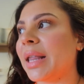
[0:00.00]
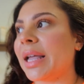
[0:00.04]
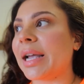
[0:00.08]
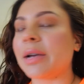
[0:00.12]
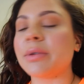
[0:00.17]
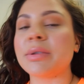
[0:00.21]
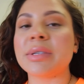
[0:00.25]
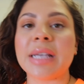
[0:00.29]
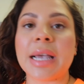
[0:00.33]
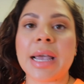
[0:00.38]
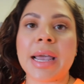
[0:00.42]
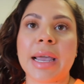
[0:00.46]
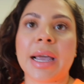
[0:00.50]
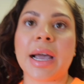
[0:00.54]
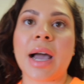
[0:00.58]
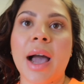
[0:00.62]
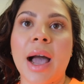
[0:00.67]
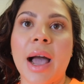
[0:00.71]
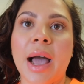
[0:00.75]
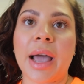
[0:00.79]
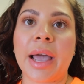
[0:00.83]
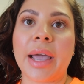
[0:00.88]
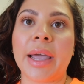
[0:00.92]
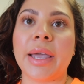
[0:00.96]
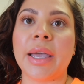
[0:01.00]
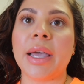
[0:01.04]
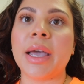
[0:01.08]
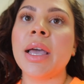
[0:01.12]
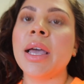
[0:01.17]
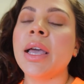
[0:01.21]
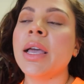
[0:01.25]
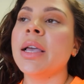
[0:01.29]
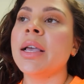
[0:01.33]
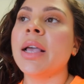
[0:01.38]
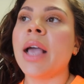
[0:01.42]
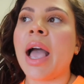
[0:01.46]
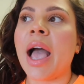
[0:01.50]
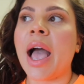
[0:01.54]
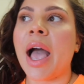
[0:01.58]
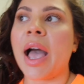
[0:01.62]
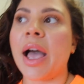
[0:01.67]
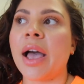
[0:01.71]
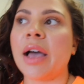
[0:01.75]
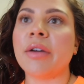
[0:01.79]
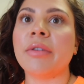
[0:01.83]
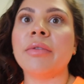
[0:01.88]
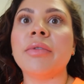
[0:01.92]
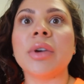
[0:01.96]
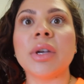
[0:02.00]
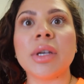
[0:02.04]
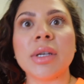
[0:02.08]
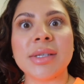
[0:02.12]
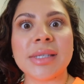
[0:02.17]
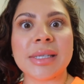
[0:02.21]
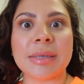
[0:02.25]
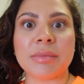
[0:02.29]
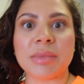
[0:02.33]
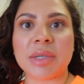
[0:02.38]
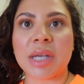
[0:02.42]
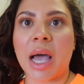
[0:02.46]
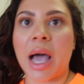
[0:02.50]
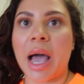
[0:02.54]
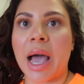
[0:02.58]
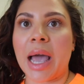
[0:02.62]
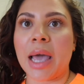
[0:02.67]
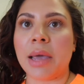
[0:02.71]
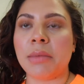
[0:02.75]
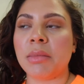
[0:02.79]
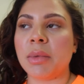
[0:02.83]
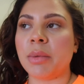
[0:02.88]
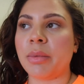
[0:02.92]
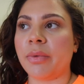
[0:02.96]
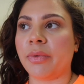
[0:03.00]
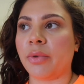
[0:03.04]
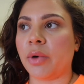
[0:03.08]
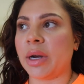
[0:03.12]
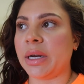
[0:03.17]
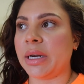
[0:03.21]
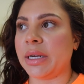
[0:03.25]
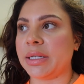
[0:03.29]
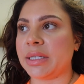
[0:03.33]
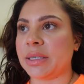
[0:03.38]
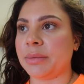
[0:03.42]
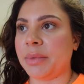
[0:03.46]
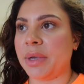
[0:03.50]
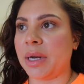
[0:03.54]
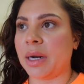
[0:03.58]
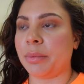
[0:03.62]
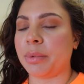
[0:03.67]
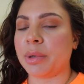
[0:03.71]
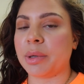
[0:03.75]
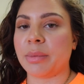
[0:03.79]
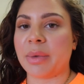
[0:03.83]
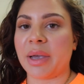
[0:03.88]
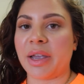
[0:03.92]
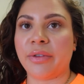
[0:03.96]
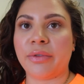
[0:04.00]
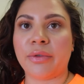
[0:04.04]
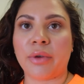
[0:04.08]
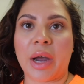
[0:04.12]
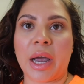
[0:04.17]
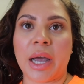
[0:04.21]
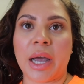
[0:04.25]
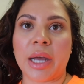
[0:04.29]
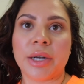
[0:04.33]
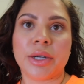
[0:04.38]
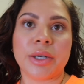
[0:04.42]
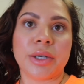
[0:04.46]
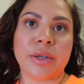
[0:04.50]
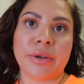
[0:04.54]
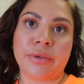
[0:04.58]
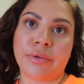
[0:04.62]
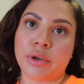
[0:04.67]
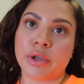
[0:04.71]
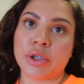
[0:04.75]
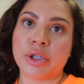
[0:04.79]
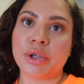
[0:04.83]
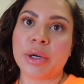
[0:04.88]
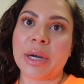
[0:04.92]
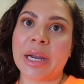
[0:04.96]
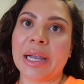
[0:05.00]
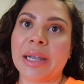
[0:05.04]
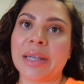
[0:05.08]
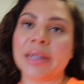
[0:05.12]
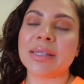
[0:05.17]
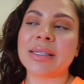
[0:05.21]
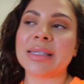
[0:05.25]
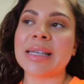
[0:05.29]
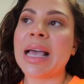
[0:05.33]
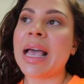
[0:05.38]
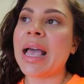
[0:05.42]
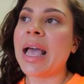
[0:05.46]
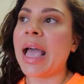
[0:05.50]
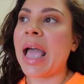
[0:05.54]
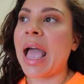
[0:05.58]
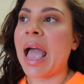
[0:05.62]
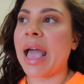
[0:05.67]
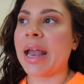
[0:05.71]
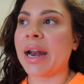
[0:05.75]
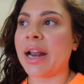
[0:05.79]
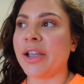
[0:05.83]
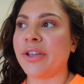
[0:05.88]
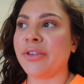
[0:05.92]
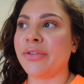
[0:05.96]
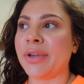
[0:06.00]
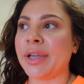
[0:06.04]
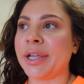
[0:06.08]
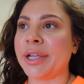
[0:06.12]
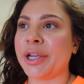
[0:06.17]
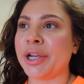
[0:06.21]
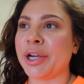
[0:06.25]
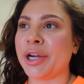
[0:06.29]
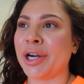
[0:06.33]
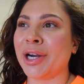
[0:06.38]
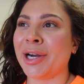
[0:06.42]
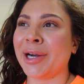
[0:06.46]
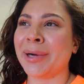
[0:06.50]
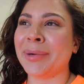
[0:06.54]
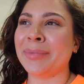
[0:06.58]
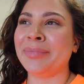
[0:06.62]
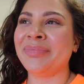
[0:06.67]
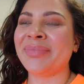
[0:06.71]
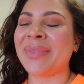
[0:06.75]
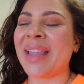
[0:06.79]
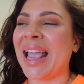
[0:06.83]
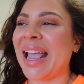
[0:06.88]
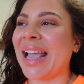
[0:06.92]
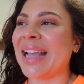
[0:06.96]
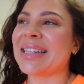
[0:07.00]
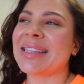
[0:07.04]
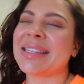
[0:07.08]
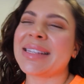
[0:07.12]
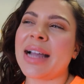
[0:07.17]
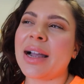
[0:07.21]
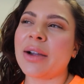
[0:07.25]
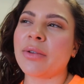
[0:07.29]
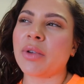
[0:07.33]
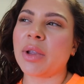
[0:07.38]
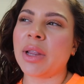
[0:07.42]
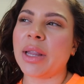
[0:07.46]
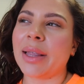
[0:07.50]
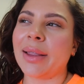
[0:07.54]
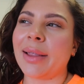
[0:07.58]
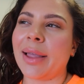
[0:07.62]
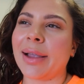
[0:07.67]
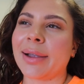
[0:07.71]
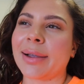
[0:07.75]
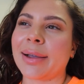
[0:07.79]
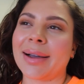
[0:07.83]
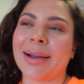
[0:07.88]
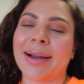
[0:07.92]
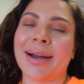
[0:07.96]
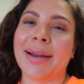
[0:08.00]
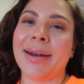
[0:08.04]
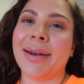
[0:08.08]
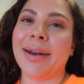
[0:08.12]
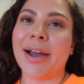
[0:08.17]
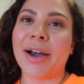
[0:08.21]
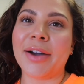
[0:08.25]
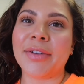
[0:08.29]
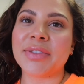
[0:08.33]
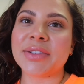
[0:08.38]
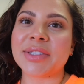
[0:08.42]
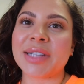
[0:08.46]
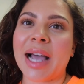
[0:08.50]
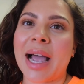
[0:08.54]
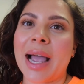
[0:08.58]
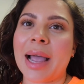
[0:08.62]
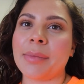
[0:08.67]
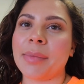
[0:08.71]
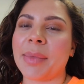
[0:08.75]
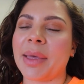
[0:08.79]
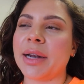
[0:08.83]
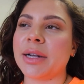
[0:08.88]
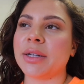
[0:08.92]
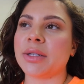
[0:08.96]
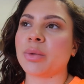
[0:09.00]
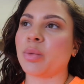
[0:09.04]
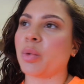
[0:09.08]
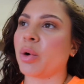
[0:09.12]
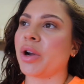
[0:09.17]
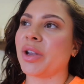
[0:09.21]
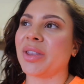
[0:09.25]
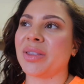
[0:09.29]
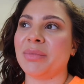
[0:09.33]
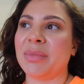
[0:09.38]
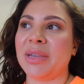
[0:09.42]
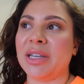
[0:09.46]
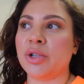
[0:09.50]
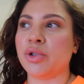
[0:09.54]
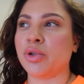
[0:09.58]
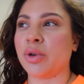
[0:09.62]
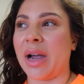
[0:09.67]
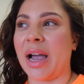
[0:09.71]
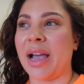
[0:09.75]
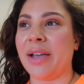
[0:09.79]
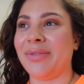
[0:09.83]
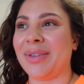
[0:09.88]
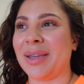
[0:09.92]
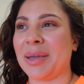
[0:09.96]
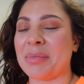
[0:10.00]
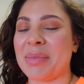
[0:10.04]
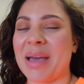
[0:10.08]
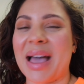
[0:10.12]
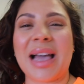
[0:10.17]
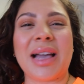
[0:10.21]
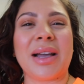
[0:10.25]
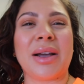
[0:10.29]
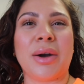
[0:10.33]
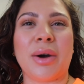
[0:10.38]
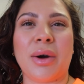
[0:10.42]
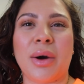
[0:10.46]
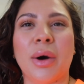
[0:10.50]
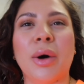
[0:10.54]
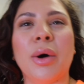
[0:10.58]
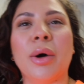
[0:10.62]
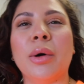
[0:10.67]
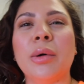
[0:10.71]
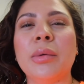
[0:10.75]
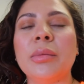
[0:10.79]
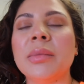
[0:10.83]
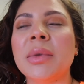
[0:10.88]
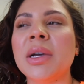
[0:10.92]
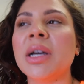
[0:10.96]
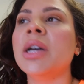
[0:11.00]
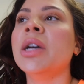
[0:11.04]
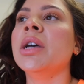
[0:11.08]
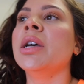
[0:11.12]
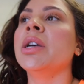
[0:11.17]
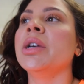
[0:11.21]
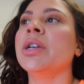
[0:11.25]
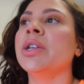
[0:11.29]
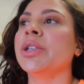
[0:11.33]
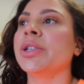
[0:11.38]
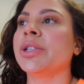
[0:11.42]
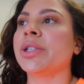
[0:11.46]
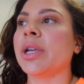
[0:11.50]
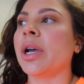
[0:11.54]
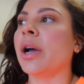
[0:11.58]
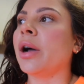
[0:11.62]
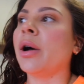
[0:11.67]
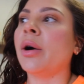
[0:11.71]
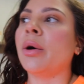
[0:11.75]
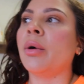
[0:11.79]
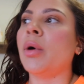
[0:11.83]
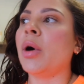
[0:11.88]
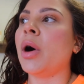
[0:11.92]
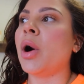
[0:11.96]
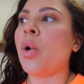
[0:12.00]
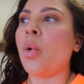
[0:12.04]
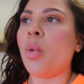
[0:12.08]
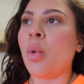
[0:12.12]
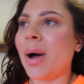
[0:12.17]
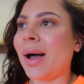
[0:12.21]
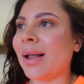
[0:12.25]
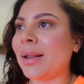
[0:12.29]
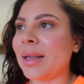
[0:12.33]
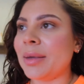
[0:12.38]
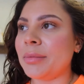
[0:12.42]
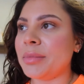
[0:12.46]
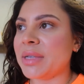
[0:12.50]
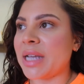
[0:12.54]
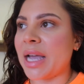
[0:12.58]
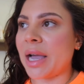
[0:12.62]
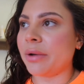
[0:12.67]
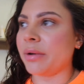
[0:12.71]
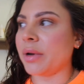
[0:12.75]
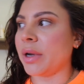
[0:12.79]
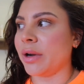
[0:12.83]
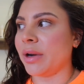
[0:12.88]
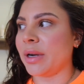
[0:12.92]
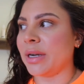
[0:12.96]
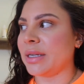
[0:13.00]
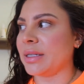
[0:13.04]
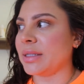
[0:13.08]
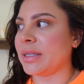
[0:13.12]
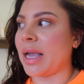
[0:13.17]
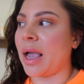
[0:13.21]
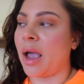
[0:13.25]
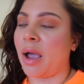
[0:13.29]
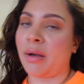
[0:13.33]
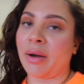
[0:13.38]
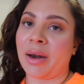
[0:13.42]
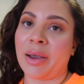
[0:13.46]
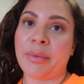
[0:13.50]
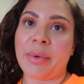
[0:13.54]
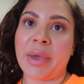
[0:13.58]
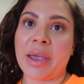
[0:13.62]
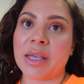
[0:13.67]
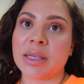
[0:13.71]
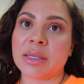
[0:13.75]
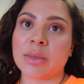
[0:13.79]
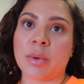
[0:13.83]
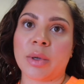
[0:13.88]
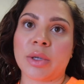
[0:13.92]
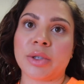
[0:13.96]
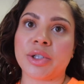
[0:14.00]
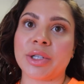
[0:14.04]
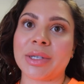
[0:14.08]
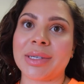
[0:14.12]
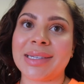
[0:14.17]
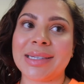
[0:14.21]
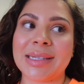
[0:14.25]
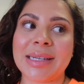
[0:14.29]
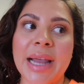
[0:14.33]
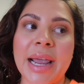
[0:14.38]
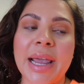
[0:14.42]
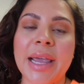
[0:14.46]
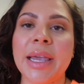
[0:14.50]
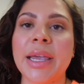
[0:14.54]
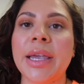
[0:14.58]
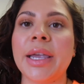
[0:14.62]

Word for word: like I was saying, I have some time before I need to meet up with my friend for drinks. And I figure it's not really like enough time that it's worth me driving back home. So while I'm down here in town, I may as well just stay